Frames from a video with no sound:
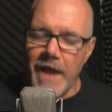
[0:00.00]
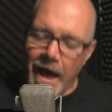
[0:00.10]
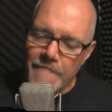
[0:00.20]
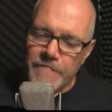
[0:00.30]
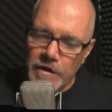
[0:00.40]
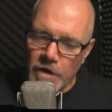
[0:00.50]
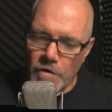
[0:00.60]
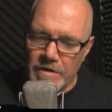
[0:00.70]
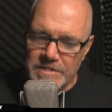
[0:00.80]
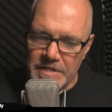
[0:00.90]
Have the
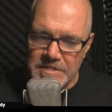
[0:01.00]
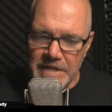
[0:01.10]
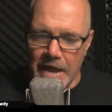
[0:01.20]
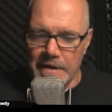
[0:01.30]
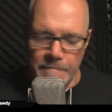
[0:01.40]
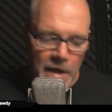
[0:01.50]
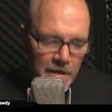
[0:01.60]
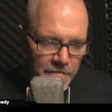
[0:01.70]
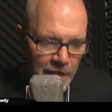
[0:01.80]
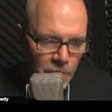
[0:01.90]
courage to stand up.
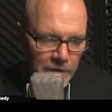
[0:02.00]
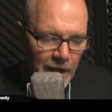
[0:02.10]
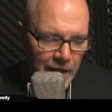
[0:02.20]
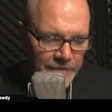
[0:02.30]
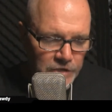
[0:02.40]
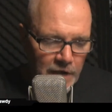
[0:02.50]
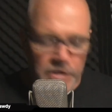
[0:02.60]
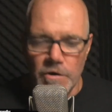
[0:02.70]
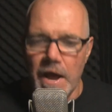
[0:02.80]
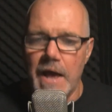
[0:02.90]
They want to
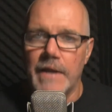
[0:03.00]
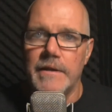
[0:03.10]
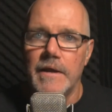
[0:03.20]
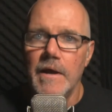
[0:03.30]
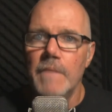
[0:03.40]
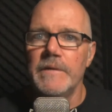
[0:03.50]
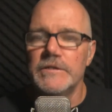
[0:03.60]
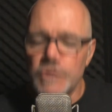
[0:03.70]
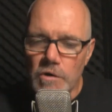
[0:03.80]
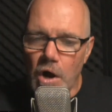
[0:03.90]
hijack your head, but
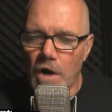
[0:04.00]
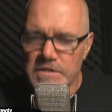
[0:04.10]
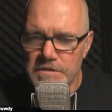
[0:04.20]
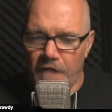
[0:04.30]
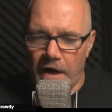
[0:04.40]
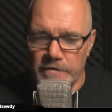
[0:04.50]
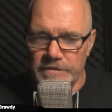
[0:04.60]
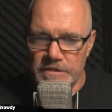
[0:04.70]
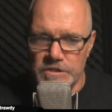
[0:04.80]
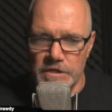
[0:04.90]
it's your heart's final
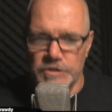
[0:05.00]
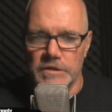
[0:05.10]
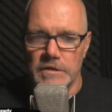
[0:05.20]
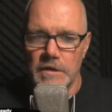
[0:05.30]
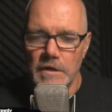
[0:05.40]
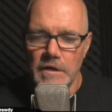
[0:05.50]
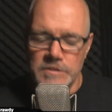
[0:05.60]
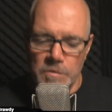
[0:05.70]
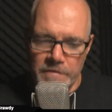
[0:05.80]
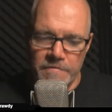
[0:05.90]
decision
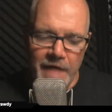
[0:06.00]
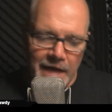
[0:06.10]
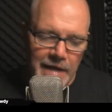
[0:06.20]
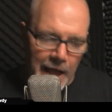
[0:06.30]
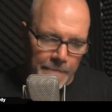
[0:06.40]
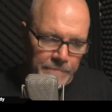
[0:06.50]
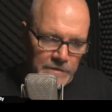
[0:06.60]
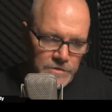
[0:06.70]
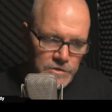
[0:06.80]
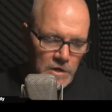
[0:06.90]
as to whether that
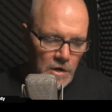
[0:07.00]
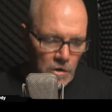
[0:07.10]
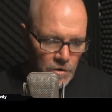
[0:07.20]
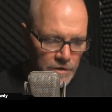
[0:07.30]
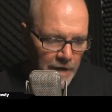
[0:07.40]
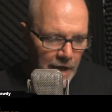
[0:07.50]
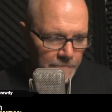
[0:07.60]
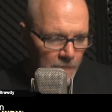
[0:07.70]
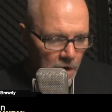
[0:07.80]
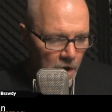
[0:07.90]
happens or not.
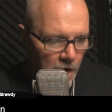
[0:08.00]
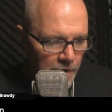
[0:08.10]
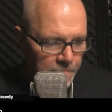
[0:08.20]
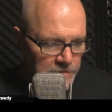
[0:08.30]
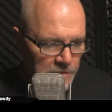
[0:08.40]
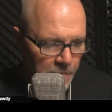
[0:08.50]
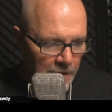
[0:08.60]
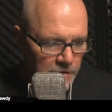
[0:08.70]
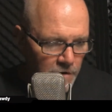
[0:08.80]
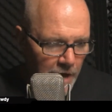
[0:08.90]
All right, Bridget
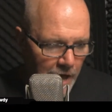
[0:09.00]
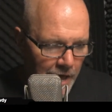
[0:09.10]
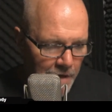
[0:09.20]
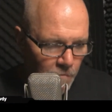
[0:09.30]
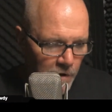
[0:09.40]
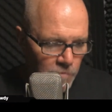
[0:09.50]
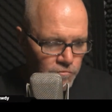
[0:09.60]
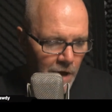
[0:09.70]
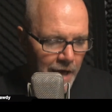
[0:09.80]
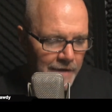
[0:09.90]
Butler, I will
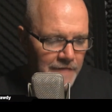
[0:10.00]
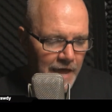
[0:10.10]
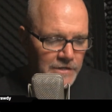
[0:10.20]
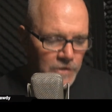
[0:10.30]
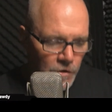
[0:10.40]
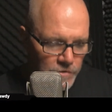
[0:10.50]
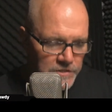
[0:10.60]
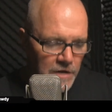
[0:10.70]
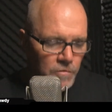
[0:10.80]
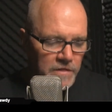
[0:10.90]
rock that
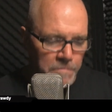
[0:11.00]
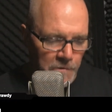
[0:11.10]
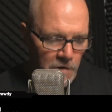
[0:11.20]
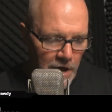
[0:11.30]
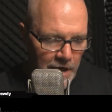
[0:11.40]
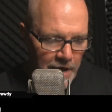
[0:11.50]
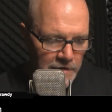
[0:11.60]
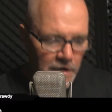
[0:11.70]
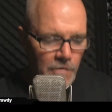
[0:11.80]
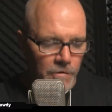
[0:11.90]
koozie with pride.
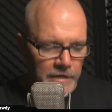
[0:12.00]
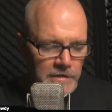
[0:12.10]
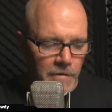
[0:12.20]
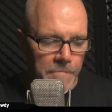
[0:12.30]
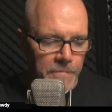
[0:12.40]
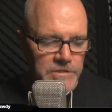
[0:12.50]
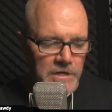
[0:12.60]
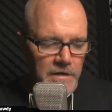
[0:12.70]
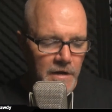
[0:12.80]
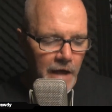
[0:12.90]
Well, then you know what,
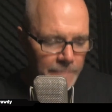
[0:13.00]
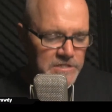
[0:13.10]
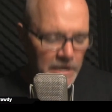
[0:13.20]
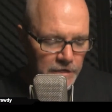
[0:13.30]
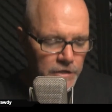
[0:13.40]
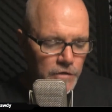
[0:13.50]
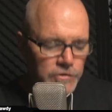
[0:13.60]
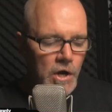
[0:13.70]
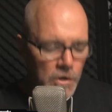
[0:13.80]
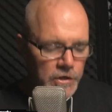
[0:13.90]
Bridget? I'm sending you
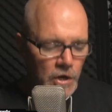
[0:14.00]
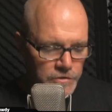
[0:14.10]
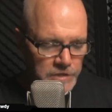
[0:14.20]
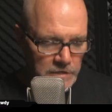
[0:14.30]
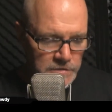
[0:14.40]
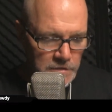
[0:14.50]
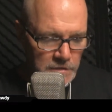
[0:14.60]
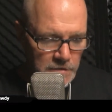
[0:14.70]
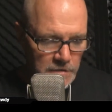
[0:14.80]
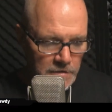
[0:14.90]
2 koozies.
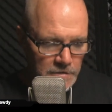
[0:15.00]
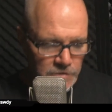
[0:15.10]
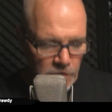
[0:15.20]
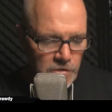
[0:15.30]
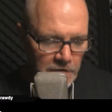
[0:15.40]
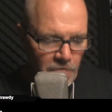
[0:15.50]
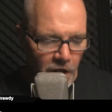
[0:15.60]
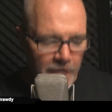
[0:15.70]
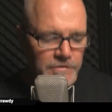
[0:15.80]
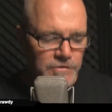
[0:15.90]
so you can
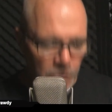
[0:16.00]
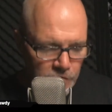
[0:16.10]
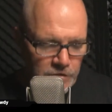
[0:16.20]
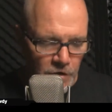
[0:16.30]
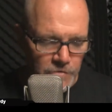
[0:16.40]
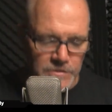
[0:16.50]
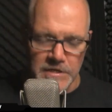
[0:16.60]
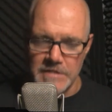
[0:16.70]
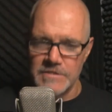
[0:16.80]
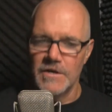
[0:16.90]
rock 2
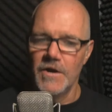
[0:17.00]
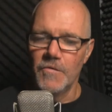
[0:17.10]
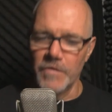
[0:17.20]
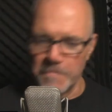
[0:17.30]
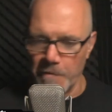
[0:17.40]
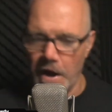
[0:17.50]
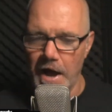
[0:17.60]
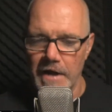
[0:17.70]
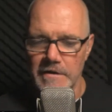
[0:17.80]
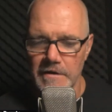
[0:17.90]
koozies with
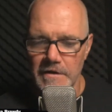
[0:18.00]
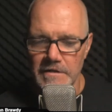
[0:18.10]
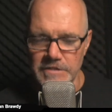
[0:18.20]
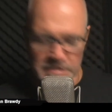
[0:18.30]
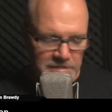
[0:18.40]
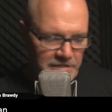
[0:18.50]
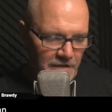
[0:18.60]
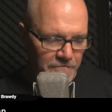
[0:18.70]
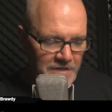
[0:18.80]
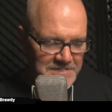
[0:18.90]
pride. Just
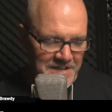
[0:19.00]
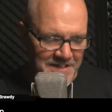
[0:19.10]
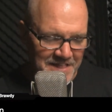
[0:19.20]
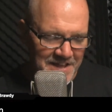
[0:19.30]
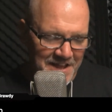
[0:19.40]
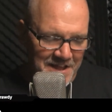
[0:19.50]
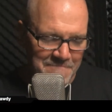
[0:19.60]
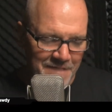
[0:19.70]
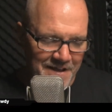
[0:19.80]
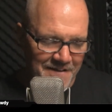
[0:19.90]
give us the
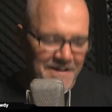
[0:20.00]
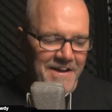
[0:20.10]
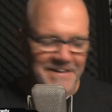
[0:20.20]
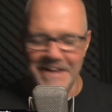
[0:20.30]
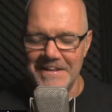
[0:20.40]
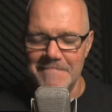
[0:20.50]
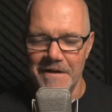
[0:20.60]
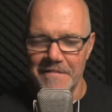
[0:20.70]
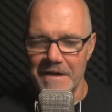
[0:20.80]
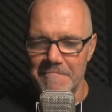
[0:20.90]

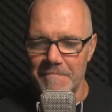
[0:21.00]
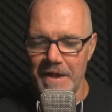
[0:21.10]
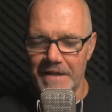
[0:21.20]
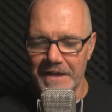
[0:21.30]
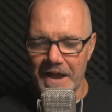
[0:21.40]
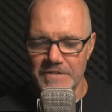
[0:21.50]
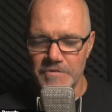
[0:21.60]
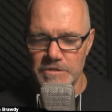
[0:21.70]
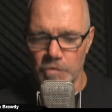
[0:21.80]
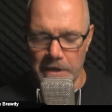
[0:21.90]
the mailing
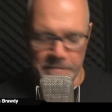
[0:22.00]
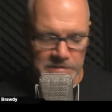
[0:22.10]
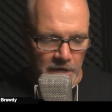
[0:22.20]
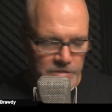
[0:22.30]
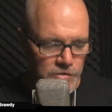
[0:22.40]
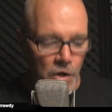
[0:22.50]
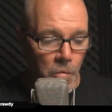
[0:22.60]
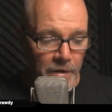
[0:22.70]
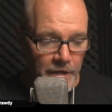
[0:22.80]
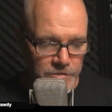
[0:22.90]
address. We'll keep it to us. No
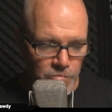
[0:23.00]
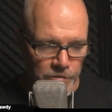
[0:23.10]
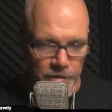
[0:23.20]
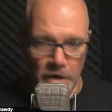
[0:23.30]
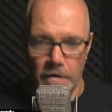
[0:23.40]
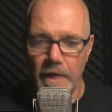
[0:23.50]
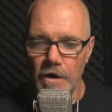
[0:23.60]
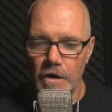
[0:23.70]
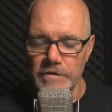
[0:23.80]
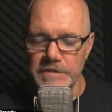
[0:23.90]
one else will know.
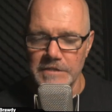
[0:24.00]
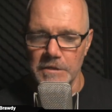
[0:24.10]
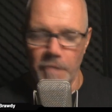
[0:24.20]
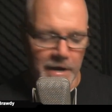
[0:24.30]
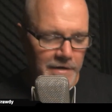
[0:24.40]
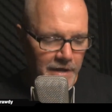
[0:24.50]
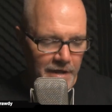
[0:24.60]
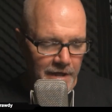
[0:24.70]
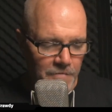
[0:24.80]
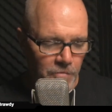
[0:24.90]
You're texting to Wayne,
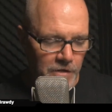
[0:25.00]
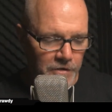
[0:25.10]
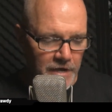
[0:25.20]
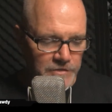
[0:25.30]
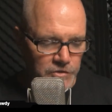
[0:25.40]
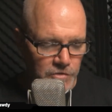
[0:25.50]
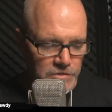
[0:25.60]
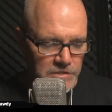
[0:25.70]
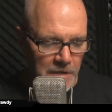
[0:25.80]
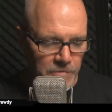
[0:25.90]
and we'll get you
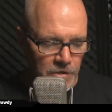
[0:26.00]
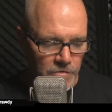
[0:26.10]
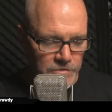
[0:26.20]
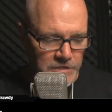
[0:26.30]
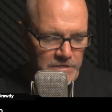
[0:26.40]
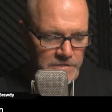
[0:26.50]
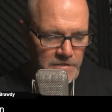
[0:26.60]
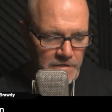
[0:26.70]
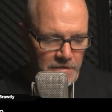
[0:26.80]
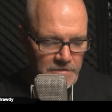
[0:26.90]
some koozies.
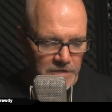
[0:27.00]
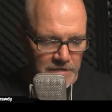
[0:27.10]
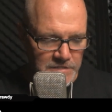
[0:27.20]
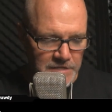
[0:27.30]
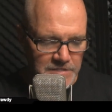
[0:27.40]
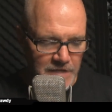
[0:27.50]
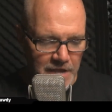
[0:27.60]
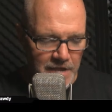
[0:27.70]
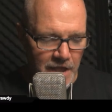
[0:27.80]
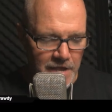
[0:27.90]
Janice says,
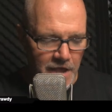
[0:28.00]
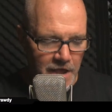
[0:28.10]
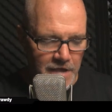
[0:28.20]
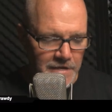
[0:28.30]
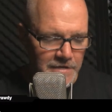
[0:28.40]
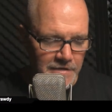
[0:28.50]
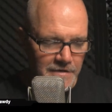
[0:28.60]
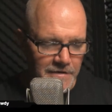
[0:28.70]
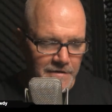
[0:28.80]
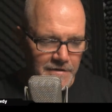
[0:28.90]
hey, hey, hey.
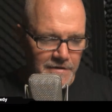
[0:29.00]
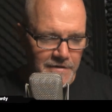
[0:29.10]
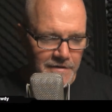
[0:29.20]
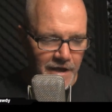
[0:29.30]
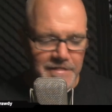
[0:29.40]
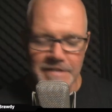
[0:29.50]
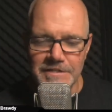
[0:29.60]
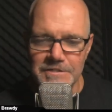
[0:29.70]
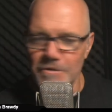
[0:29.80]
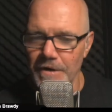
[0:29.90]
I think
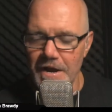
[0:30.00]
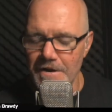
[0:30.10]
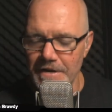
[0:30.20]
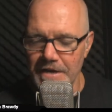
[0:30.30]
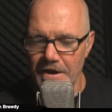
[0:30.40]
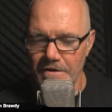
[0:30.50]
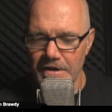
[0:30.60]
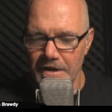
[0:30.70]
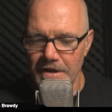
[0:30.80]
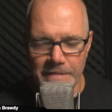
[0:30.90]
she's doing a Harry
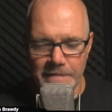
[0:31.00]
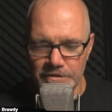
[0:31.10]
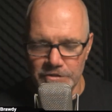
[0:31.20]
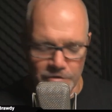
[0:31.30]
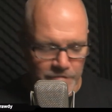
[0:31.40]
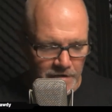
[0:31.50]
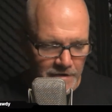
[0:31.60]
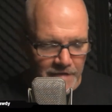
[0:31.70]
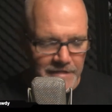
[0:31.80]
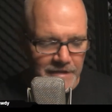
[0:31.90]
Carey. I'm not really sure there.